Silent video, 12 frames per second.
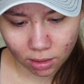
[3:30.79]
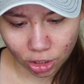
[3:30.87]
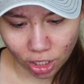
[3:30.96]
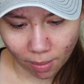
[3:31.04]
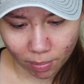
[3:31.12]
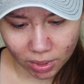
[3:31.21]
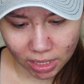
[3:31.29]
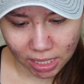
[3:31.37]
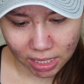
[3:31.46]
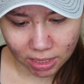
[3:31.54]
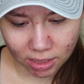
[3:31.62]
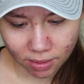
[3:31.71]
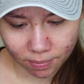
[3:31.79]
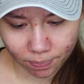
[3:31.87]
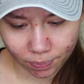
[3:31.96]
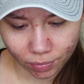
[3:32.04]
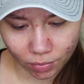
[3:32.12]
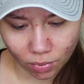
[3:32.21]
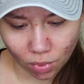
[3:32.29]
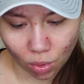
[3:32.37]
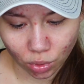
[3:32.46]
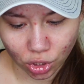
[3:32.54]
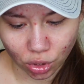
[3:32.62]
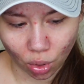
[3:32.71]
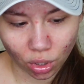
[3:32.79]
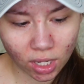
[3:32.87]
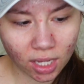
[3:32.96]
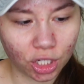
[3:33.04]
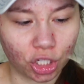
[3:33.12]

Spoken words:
Japanese. Oh, Sonia